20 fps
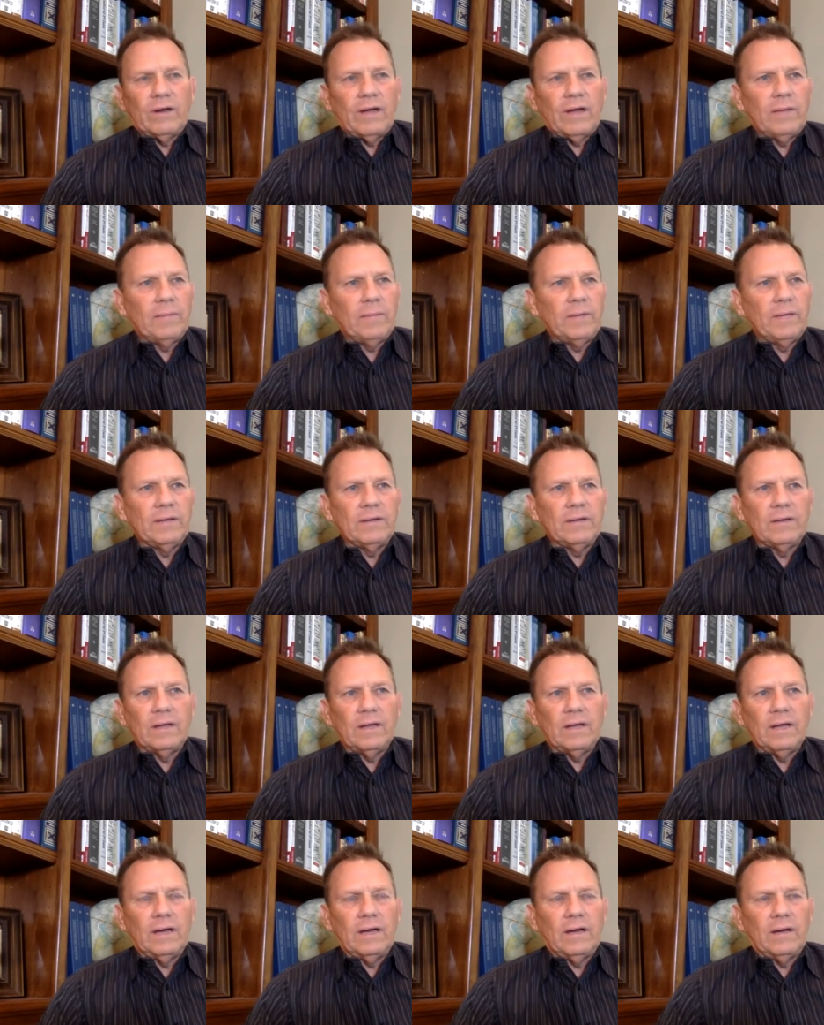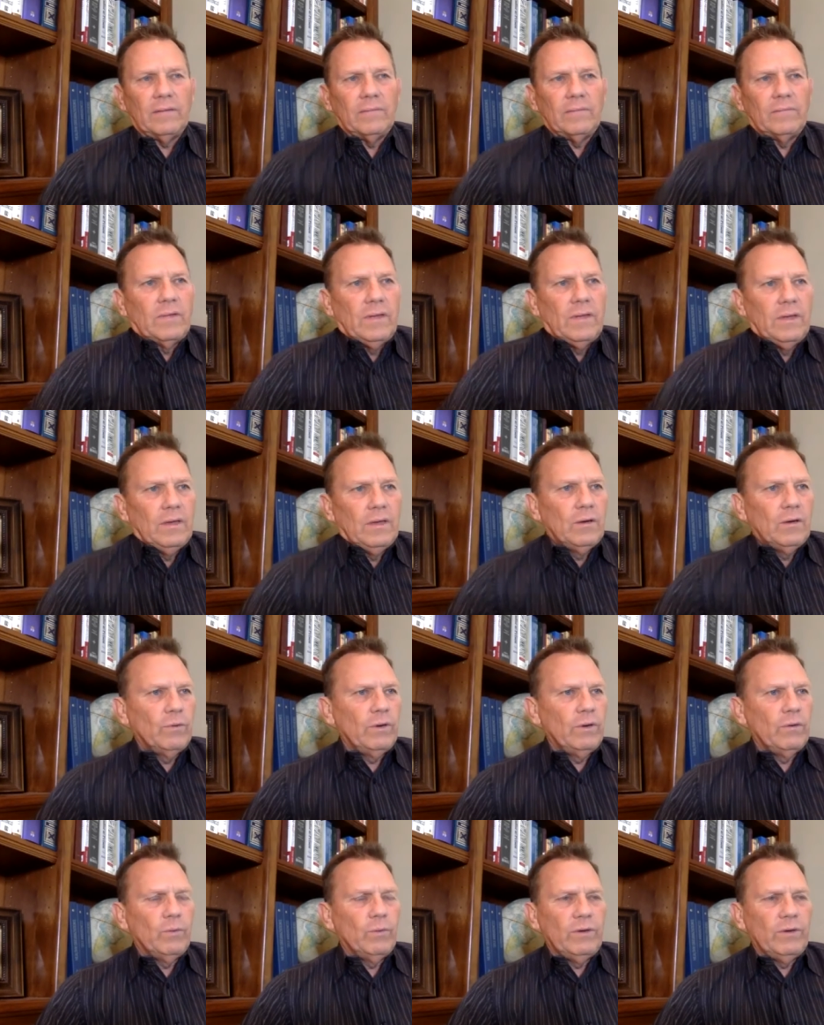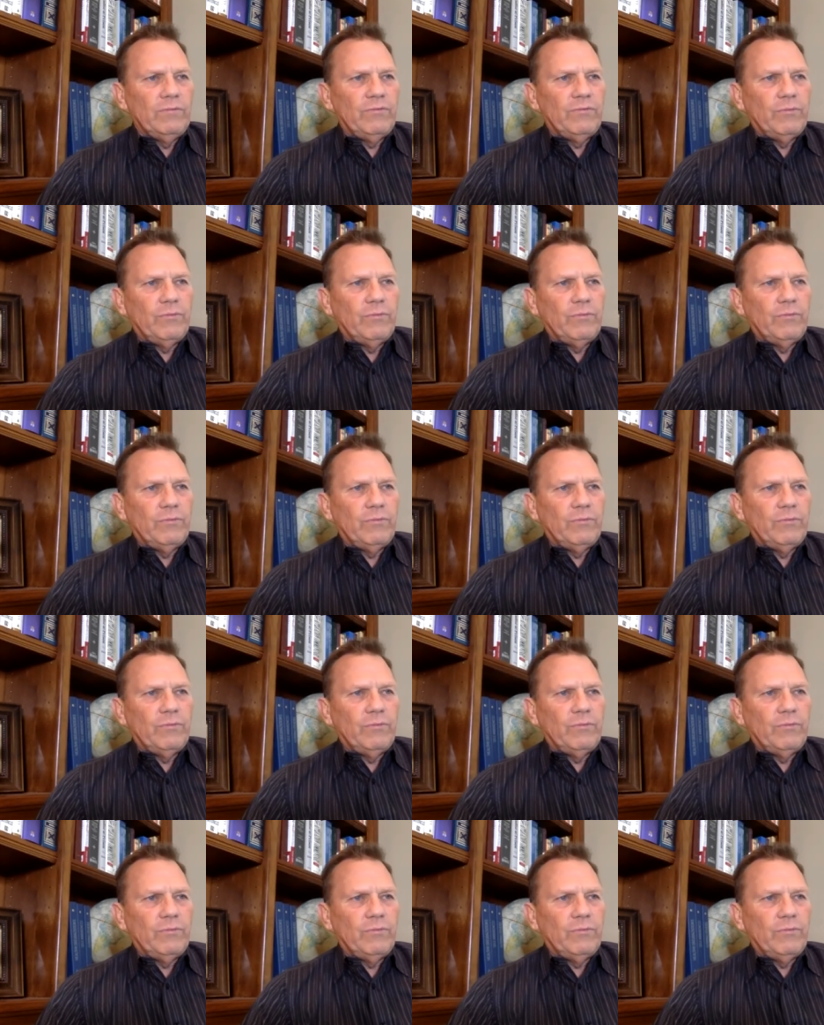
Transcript: I mean, um, we, have we've,